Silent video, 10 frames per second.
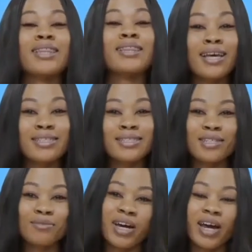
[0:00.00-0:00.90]
This
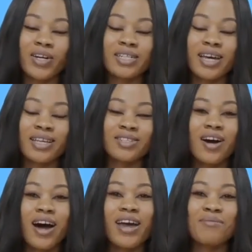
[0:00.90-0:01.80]
is My Heritage.
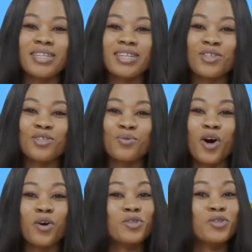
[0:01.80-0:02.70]
I am
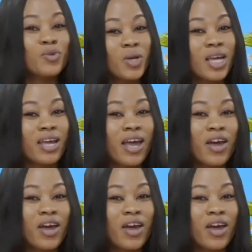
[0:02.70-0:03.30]
Adesua Osui,